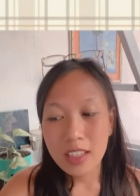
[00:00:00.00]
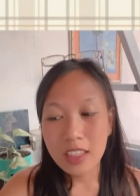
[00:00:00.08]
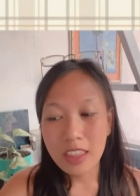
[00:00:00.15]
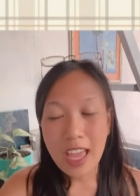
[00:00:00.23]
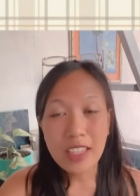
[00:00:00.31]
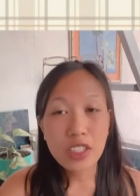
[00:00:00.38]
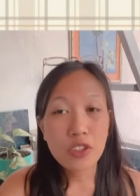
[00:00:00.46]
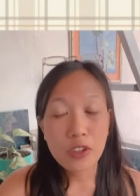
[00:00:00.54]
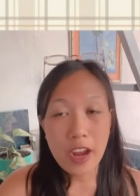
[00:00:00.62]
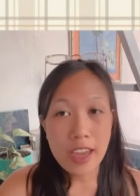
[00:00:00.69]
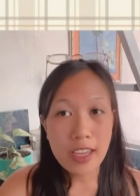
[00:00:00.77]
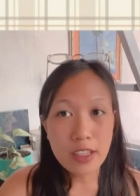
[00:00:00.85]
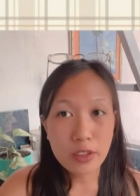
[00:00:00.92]
that
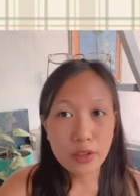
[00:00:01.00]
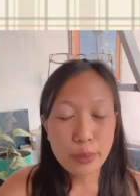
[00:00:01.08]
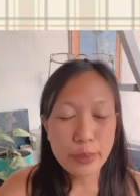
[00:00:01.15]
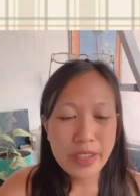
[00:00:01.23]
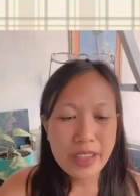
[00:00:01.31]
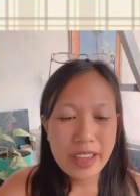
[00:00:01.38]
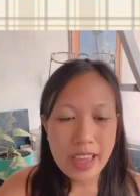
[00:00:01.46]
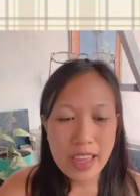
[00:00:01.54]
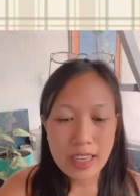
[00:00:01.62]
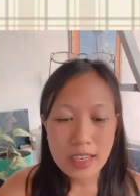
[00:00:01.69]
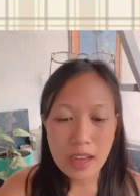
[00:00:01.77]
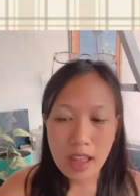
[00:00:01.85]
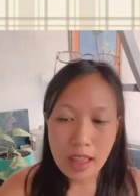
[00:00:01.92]
striking to me
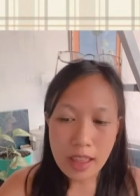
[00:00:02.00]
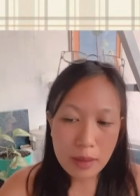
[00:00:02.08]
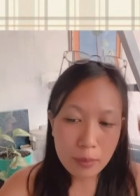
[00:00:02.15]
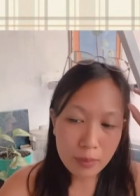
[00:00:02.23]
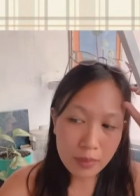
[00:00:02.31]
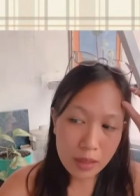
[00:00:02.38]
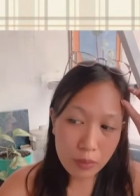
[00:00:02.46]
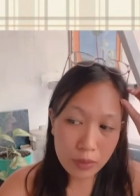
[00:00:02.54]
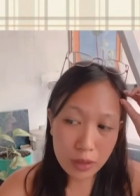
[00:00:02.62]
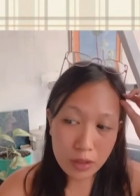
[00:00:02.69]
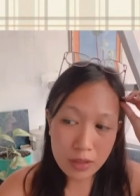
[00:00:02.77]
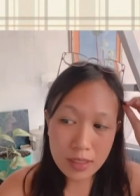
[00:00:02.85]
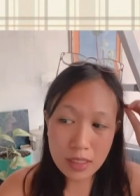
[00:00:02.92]
and i'm
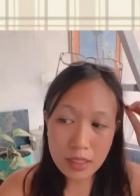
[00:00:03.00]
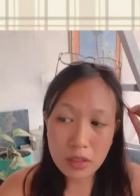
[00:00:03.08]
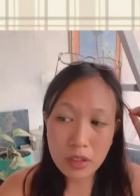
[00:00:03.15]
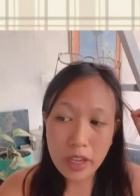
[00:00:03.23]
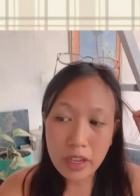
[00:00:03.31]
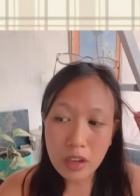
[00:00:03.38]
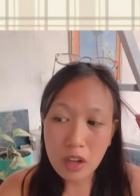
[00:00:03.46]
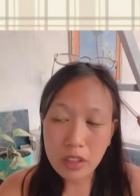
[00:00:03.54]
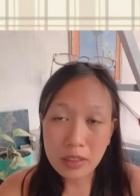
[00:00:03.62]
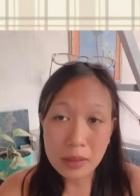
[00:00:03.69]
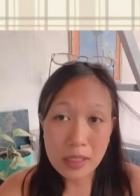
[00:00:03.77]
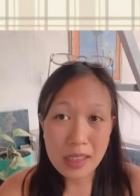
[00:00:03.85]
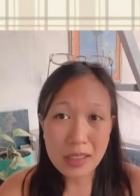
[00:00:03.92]
even considering
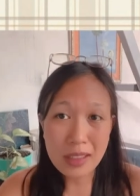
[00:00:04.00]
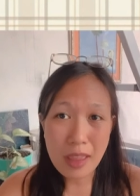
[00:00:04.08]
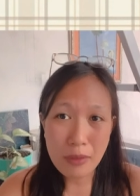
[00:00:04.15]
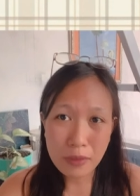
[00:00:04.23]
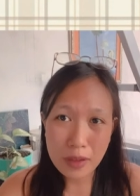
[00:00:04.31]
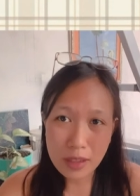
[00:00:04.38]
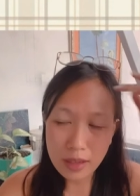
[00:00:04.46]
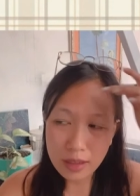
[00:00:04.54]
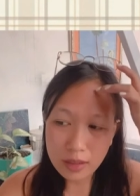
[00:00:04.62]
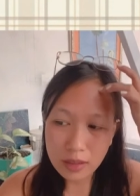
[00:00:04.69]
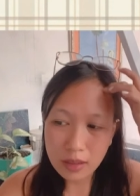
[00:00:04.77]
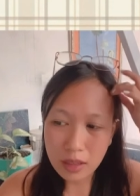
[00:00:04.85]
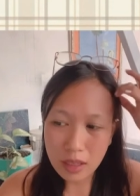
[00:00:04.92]
on dnfing
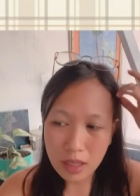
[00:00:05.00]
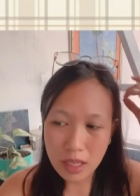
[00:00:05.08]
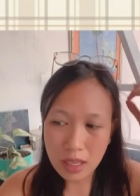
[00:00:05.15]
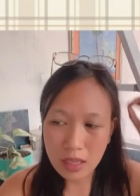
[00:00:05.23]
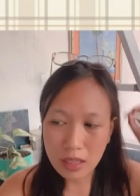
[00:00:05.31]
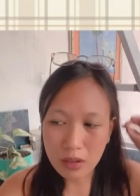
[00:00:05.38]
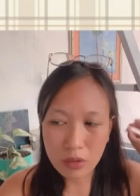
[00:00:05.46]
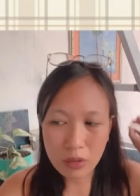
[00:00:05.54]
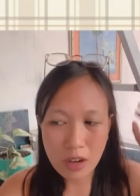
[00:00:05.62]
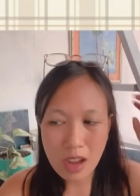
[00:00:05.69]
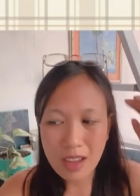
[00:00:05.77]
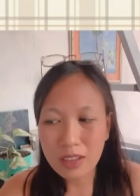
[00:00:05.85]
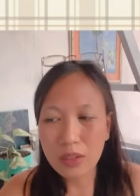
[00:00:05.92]
it eh,
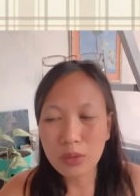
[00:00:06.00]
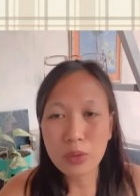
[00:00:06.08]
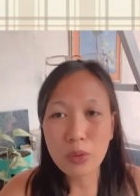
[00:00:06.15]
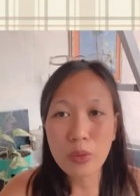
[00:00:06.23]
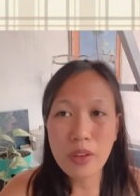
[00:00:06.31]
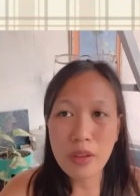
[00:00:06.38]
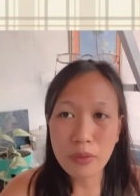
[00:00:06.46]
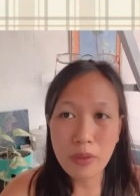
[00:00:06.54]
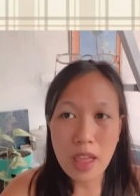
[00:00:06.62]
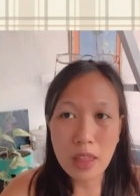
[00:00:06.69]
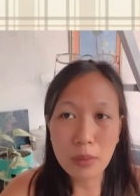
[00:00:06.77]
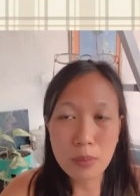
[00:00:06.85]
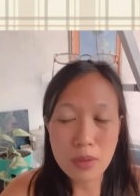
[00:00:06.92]
or i don't know if
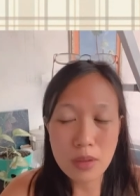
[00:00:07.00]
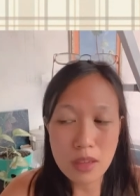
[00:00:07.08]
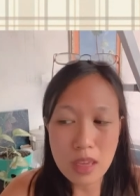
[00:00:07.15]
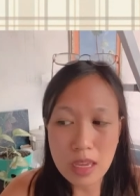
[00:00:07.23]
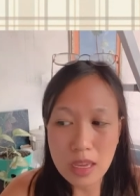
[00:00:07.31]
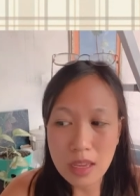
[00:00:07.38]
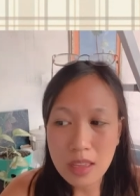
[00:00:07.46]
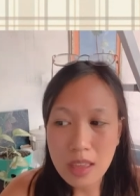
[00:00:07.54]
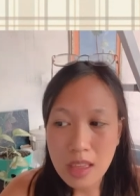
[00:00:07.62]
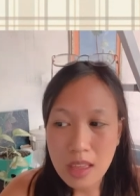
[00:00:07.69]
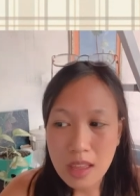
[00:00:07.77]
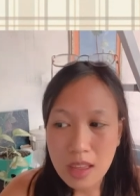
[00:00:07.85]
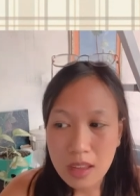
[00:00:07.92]
i'll be
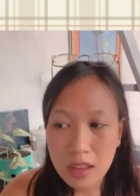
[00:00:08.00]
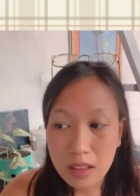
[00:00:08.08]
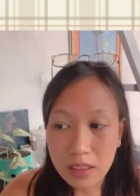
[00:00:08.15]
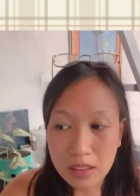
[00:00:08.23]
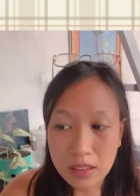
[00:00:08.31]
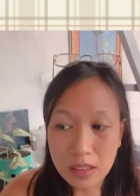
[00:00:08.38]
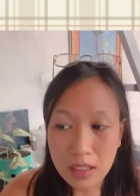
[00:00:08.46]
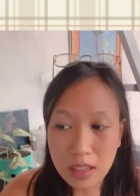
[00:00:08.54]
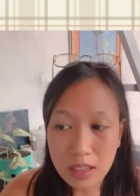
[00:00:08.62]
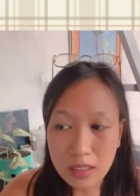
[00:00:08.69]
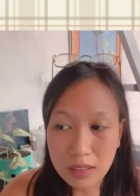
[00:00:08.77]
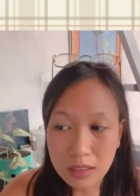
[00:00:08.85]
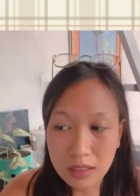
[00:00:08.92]

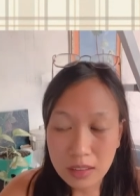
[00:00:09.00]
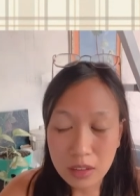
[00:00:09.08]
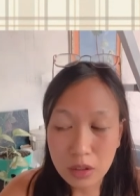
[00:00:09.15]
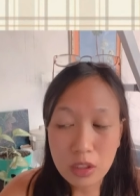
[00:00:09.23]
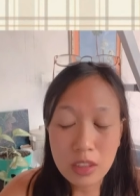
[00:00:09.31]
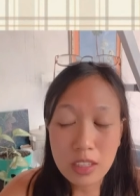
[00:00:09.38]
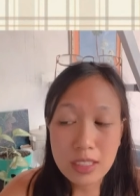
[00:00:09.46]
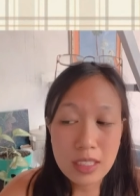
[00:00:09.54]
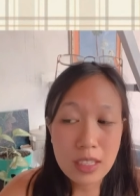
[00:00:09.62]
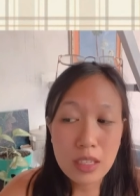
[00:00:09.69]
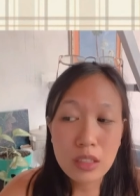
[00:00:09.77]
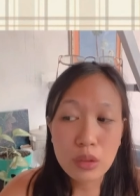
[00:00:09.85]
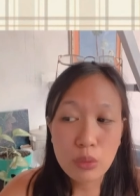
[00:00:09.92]
listening it
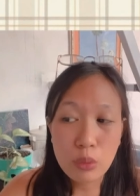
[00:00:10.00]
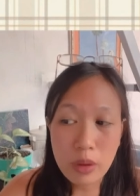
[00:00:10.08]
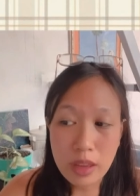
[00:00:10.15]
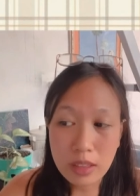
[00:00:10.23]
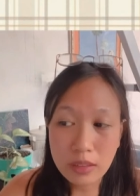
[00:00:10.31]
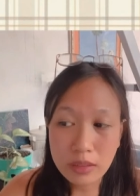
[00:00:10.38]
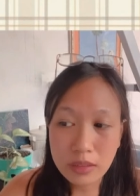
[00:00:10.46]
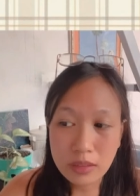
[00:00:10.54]
listening to it